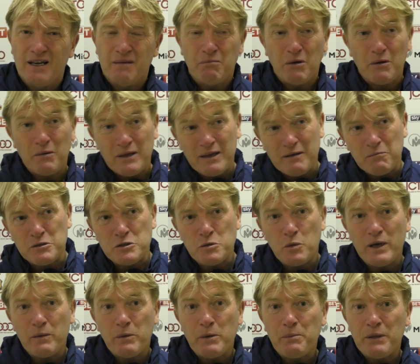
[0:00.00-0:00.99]
But it was the
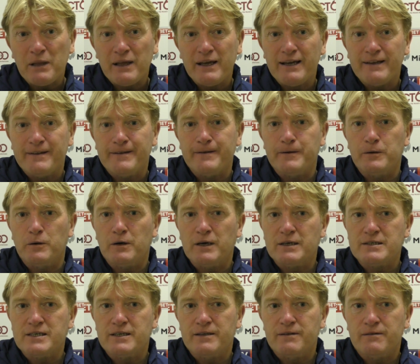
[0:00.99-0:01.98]
way we played, you know,
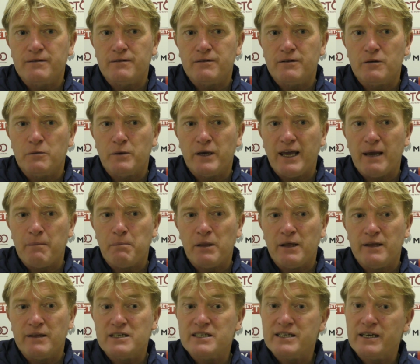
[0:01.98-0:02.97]
as in, you know, we kept
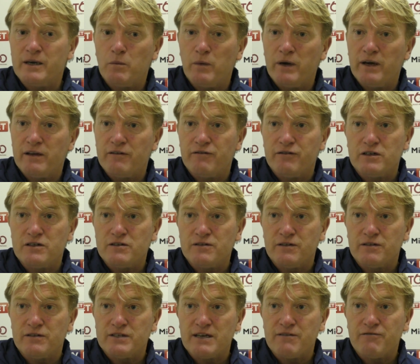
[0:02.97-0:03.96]
playing the same way in the first
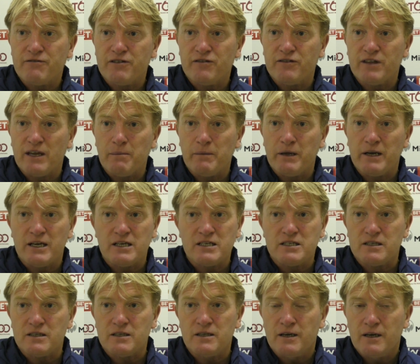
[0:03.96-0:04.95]
10, 15
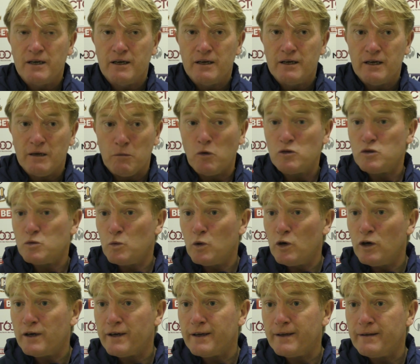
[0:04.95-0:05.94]
minutes and it wasn't
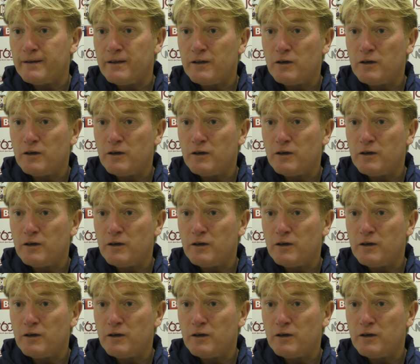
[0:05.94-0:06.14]
working.